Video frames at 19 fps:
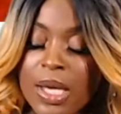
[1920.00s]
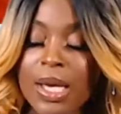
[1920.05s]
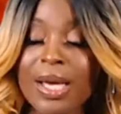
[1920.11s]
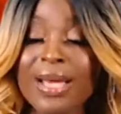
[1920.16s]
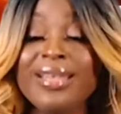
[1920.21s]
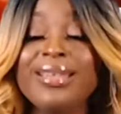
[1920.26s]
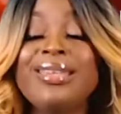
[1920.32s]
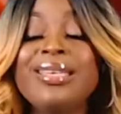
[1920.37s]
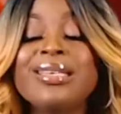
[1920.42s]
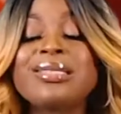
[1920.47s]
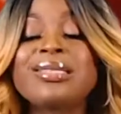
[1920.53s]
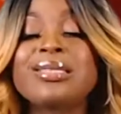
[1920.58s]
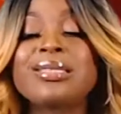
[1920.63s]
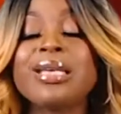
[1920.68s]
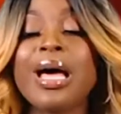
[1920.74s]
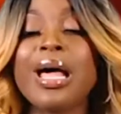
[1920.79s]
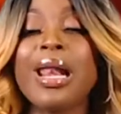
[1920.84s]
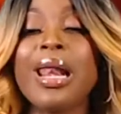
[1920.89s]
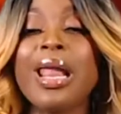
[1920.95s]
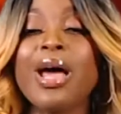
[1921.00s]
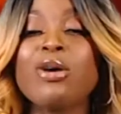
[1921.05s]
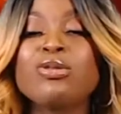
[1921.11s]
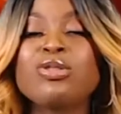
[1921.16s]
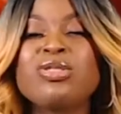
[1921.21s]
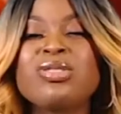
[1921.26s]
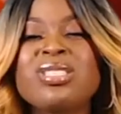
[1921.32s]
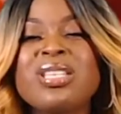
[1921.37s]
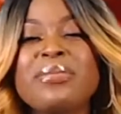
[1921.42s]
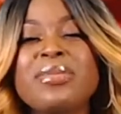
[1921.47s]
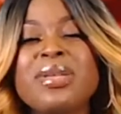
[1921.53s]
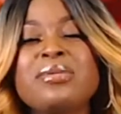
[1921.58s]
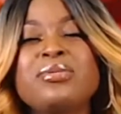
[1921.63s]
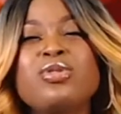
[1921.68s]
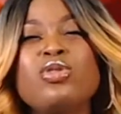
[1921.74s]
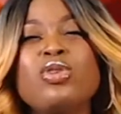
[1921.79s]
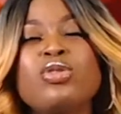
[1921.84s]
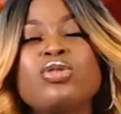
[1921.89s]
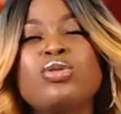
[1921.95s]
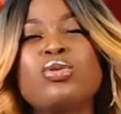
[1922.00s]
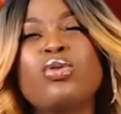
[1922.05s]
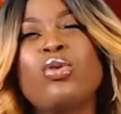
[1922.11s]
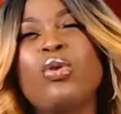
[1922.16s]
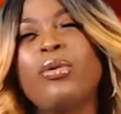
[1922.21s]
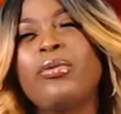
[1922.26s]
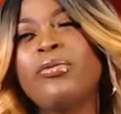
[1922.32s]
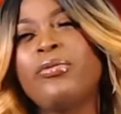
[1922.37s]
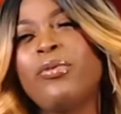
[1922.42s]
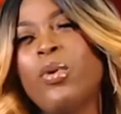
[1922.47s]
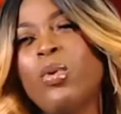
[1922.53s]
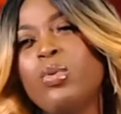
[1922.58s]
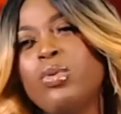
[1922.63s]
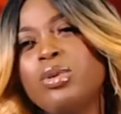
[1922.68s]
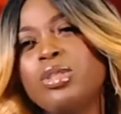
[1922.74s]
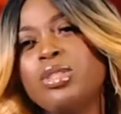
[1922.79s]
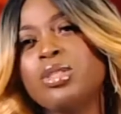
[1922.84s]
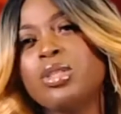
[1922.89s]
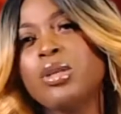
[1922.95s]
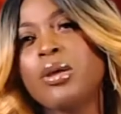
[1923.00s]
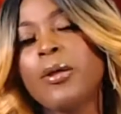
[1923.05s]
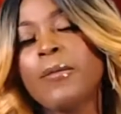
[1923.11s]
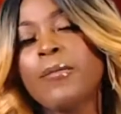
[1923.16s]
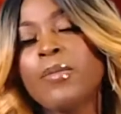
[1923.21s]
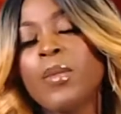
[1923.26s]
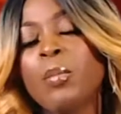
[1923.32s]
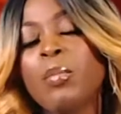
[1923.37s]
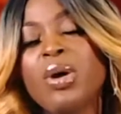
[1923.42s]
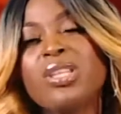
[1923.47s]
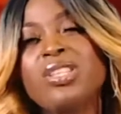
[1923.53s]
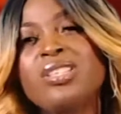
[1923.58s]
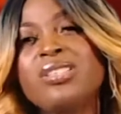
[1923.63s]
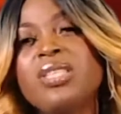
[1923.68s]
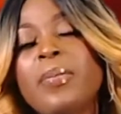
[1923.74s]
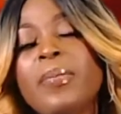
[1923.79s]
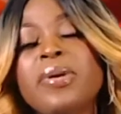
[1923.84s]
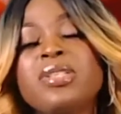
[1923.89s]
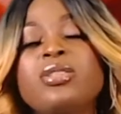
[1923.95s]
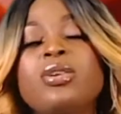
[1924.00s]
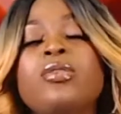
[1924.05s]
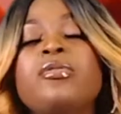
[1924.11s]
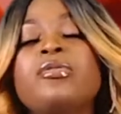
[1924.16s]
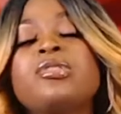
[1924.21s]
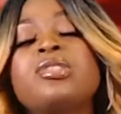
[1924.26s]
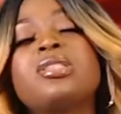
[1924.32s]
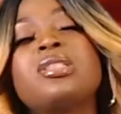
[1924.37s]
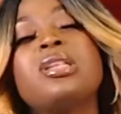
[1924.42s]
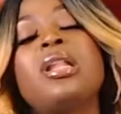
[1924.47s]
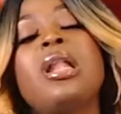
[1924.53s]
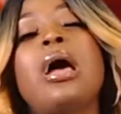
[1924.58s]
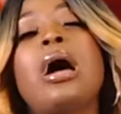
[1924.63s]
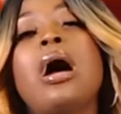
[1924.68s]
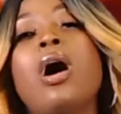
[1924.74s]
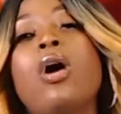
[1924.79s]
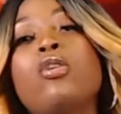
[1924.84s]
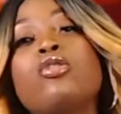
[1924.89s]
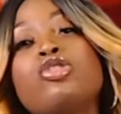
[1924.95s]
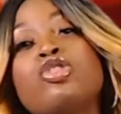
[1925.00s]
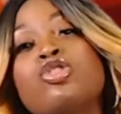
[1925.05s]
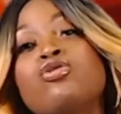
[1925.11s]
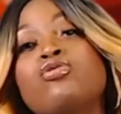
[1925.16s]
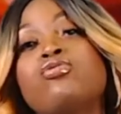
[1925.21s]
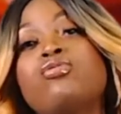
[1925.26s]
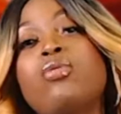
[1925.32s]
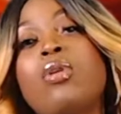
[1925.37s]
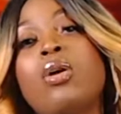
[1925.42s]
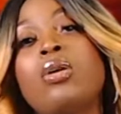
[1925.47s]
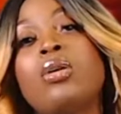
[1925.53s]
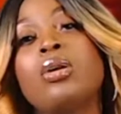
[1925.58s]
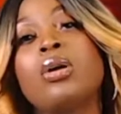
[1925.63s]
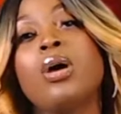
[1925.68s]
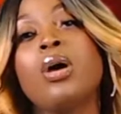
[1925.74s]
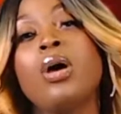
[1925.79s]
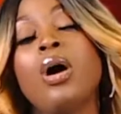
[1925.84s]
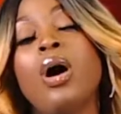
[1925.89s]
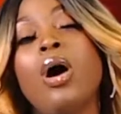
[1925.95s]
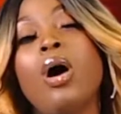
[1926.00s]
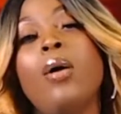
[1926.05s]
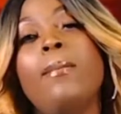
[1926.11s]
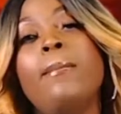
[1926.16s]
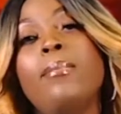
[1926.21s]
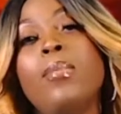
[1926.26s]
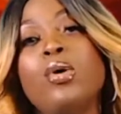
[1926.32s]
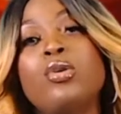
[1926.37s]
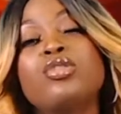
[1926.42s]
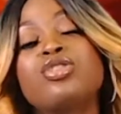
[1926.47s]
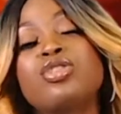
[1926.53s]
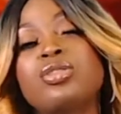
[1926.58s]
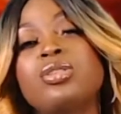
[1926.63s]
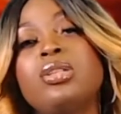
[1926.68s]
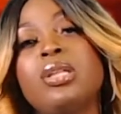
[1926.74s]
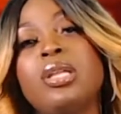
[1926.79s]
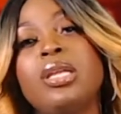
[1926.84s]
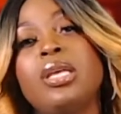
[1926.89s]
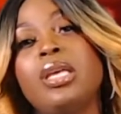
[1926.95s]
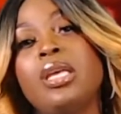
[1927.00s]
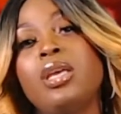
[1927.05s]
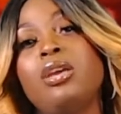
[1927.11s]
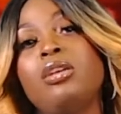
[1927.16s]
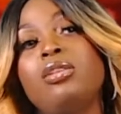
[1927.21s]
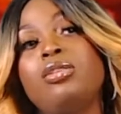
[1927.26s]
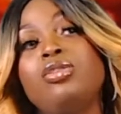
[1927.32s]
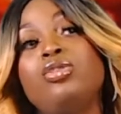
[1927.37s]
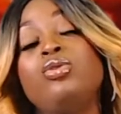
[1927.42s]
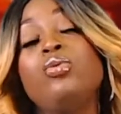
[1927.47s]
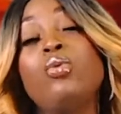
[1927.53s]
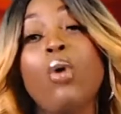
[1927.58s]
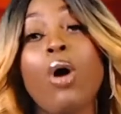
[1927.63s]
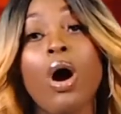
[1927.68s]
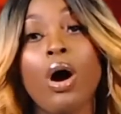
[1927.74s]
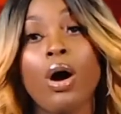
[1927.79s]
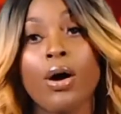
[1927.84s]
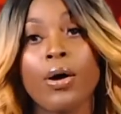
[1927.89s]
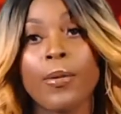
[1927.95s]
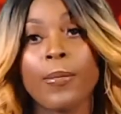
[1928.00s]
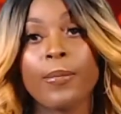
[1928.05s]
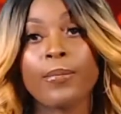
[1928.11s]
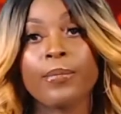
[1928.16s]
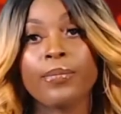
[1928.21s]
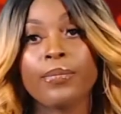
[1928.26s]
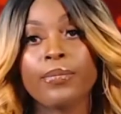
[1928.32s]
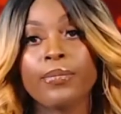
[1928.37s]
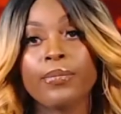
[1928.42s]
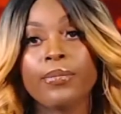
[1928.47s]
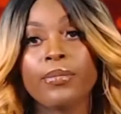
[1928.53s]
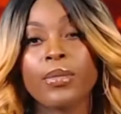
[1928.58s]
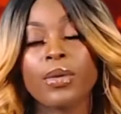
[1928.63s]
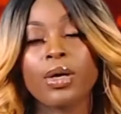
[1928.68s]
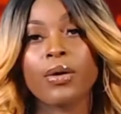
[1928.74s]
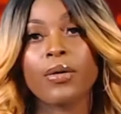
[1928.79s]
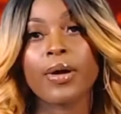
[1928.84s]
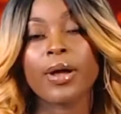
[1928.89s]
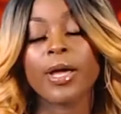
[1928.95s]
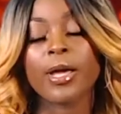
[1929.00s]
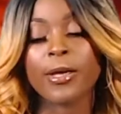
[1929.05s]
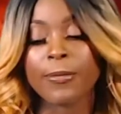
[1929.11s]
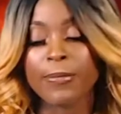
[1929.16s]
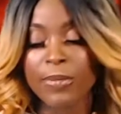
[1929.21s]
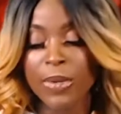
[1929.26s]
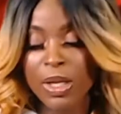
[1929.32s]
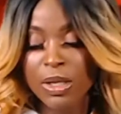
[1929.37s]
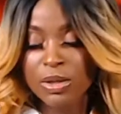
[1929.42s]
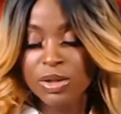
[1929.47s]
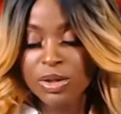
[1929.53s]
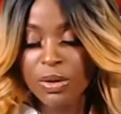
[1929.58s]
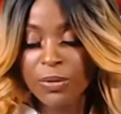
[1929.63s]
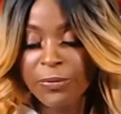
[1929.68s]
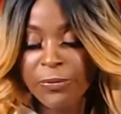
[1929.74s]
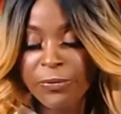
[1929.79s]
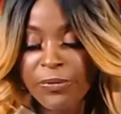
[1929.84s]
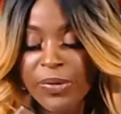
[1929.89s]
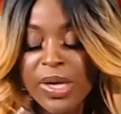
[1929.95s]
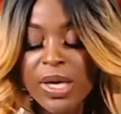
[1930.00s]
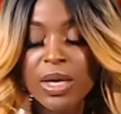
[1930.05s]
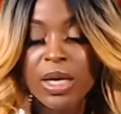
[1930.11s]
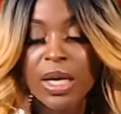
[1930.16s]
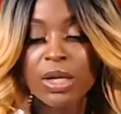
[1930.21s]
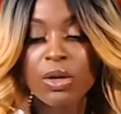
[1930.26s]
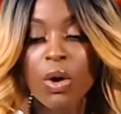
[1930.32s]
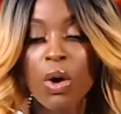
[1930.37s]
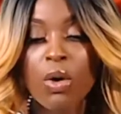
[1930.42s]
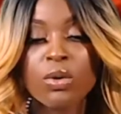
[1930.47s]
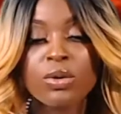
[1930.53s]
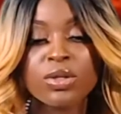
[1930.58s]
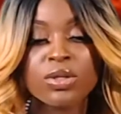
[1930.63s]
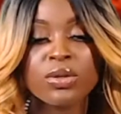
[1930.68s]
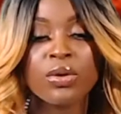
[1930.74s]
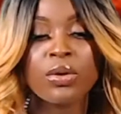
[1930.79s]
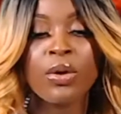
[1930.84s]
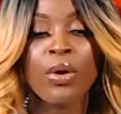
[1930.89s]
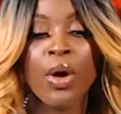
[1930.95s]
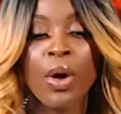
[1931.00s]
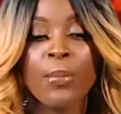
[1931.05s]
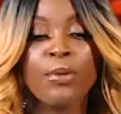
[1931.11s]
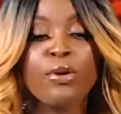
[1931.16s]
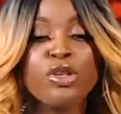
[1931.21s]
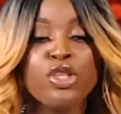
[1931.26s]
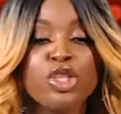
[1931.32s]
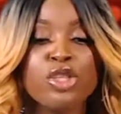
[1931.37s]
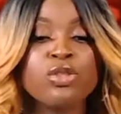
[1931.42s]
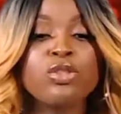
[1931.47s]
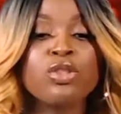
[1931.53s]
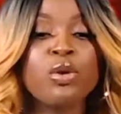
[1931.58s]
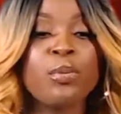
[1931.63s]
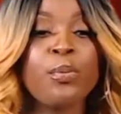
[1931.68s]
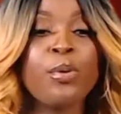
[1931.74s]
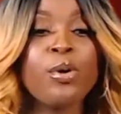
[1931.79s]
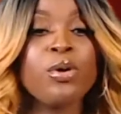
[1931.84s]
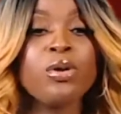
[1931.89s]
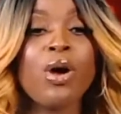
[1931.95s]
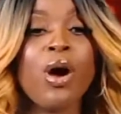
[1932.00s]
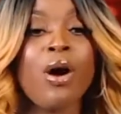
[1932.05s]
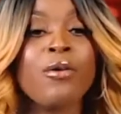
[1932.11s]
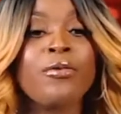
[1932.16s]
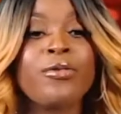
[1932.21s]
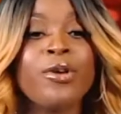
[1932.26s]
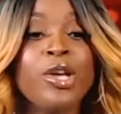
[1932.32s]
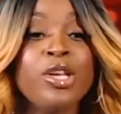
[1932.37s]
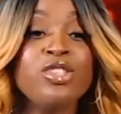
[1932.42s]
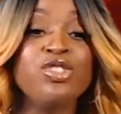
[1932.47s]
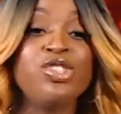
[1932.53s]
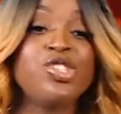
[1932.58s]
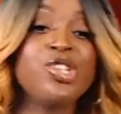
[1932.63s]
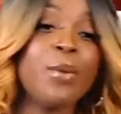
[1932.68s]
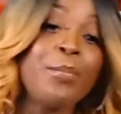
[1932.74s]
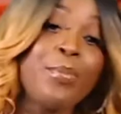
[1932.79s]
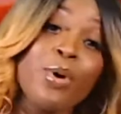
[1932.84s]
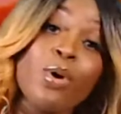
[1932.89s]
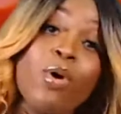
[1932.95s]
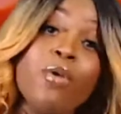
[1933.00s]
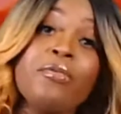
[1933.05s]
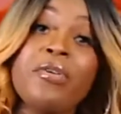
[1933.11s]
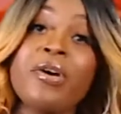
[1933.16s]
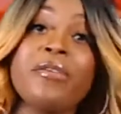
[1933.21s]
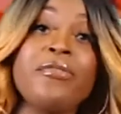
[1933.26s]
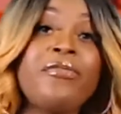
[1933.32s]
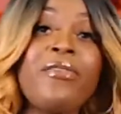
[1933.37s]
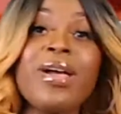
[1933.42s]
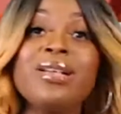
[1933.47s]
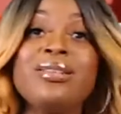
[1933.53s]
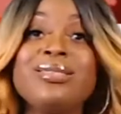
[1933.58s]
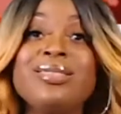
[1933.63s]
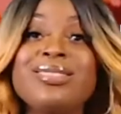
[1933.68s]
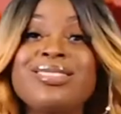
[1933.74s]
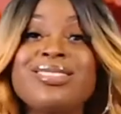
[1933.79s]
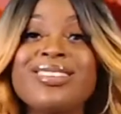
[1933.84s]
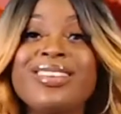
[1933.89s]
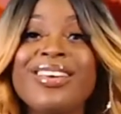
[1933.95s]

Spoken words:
this allows you sometimes not to go forward. But this depends obviously like how strong emotionally you are. All right, so fear can also push you to the point of jumping over a fence,